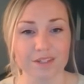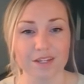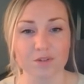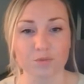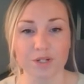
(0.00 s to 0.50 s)

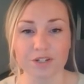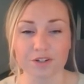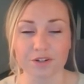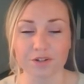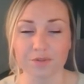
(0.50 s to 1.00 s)
In
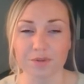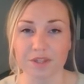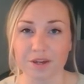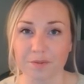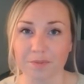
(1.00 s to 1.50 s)
winter,
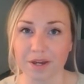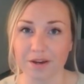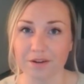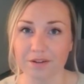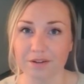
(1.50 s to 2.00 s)
when they are
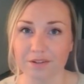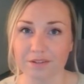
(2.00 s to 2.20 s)
bare?